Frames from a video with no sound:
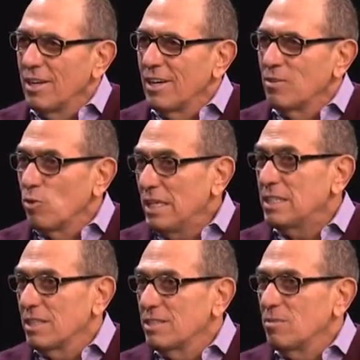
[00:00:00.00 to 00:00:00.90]
uh,
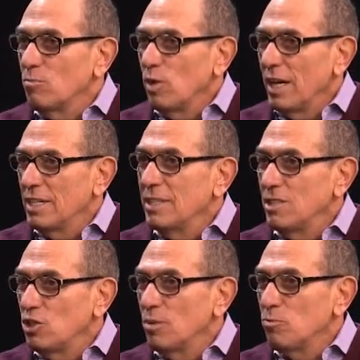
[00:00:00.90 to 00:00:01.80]
racism, we
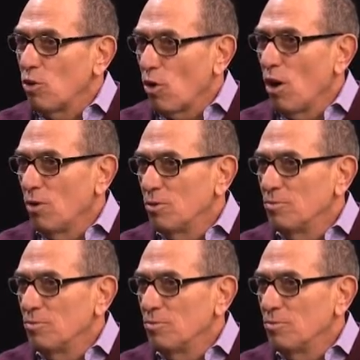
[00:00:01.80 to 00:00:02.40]
ended Jim Crow.